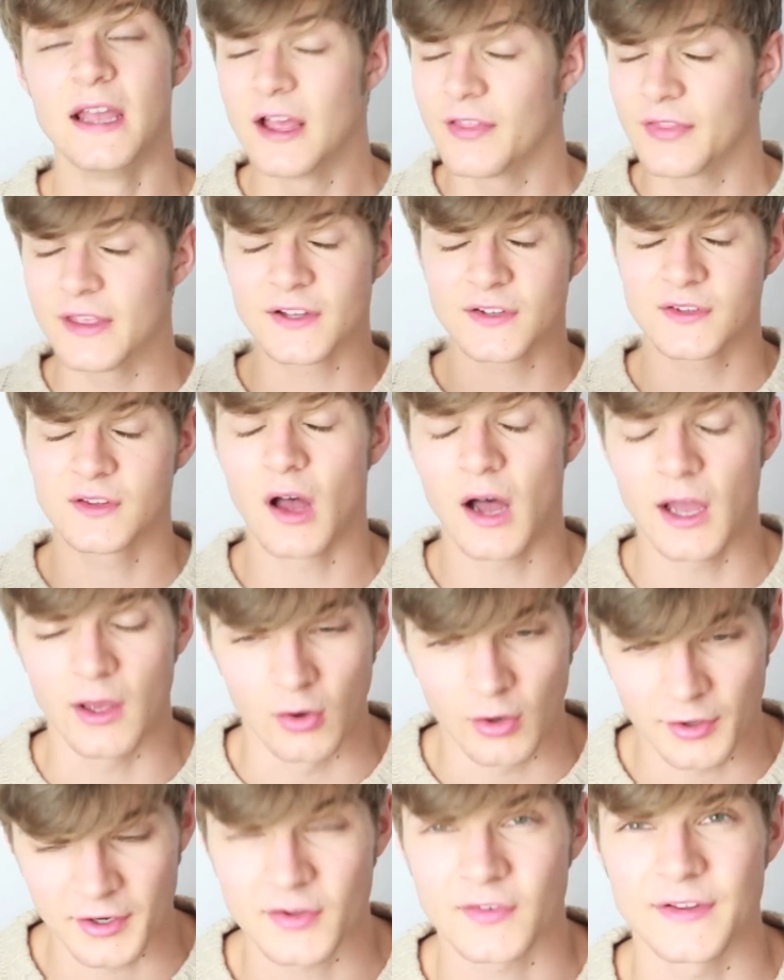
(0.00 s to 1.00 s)
This style,
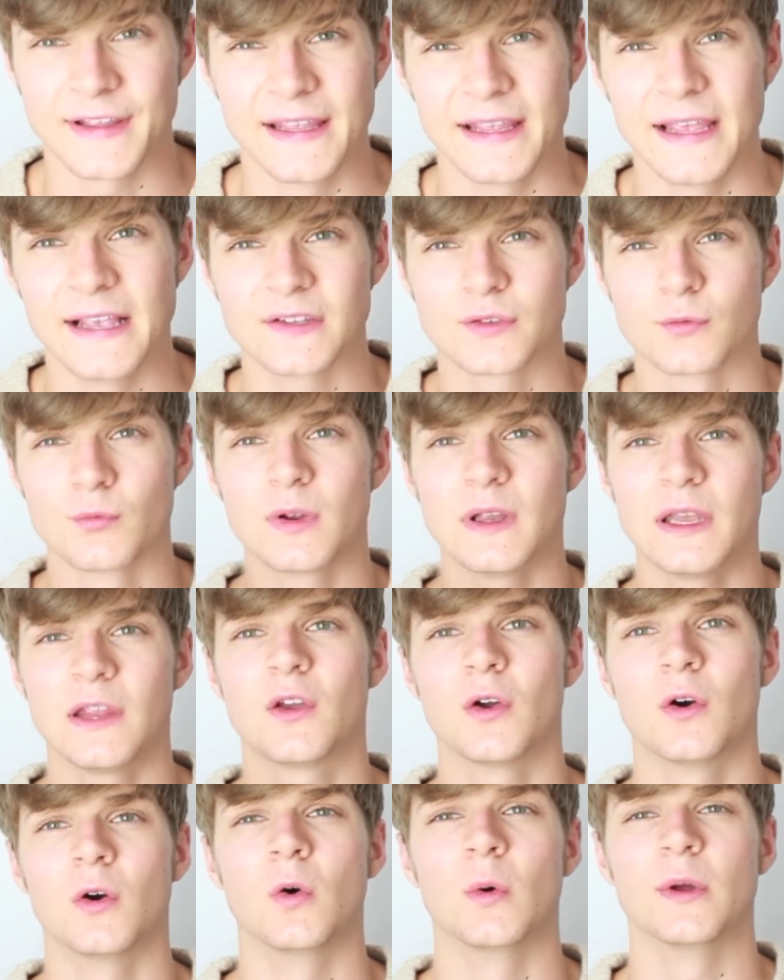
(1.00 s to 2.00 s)
honestly, it's really
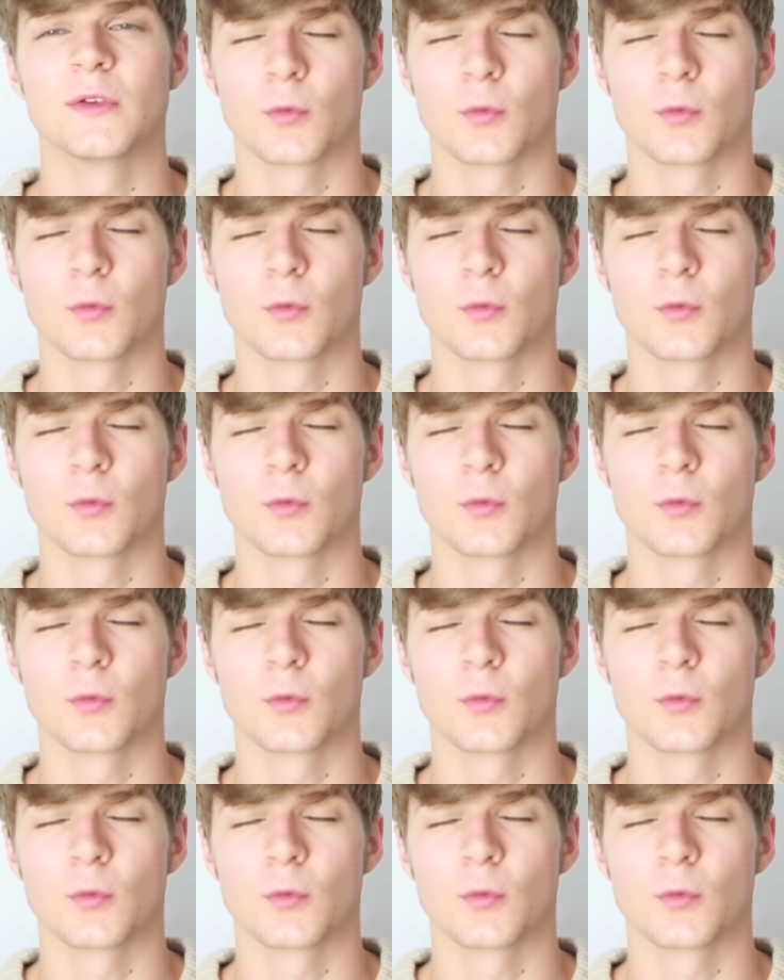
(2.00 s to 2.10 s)
cool.